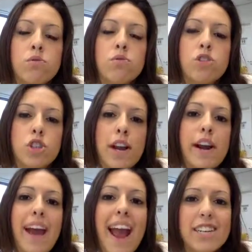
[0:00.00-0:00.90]
to
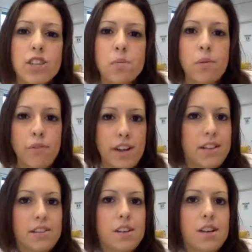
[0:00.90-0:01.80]
share actionable
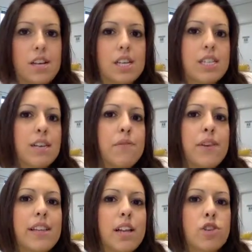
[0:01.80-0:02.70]
things,
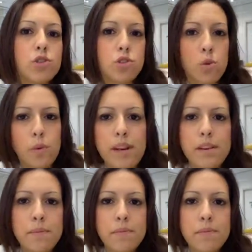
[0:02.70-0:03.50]
something that you're doing